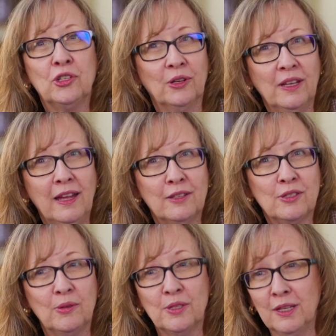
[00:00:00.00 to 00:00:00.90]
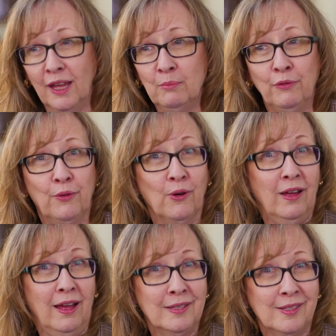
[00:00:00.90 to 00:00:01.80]
surely as those that came before
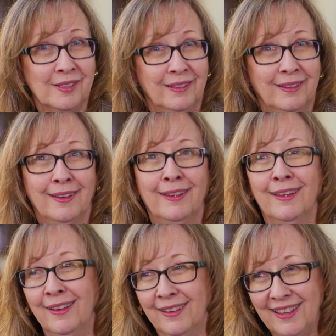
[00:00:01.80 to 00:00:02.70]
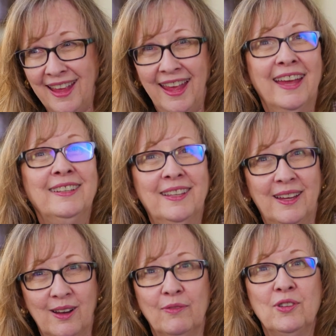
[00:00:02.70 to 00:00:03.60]
us handed
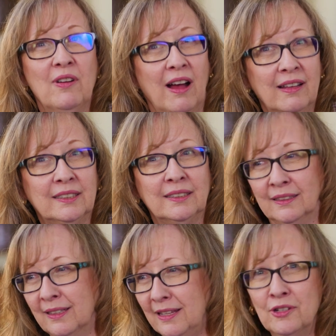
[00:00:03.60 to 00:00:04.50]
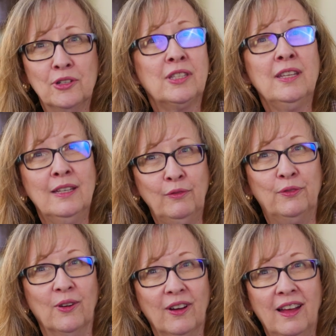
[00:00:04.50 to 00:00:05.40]
that off to us, interceded
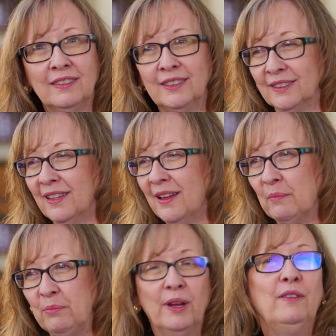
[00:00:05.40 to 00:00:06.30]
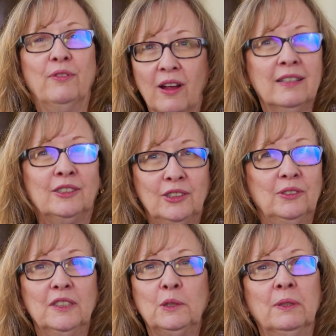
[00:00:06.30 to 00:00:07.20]
for us, prayed for us
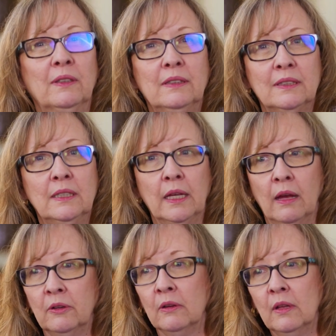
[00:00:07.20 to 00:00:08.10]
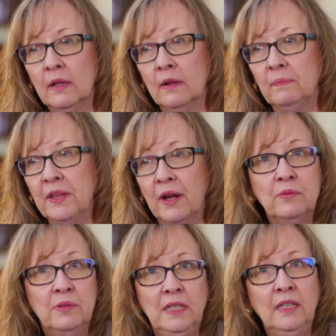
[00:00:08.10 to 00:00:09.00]
to experience an encounter, now
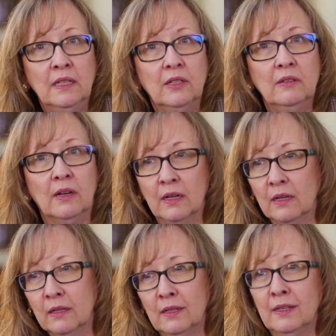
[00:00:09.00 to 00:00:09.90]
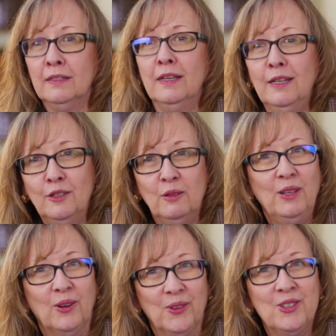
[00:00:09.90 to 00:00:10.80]
we who are getting to
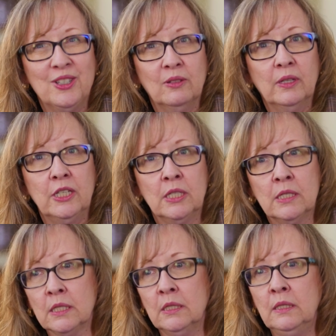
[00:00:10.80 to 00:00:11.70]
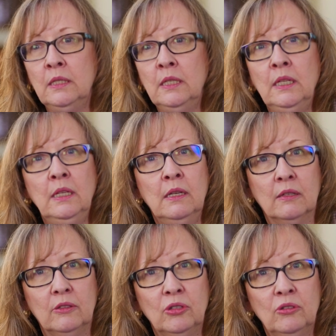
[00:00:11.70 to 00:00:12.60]
be older generations need
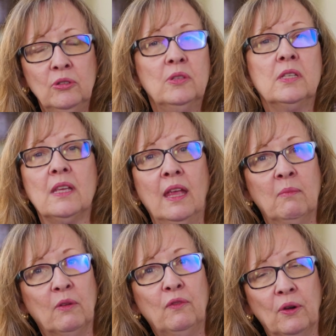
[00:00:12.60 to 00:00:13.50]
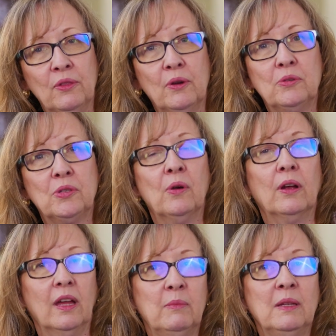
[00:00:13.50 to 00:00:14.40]
to do the same for those who are
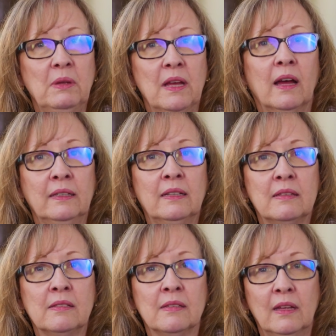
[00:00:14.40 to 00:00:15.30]
coming behind us.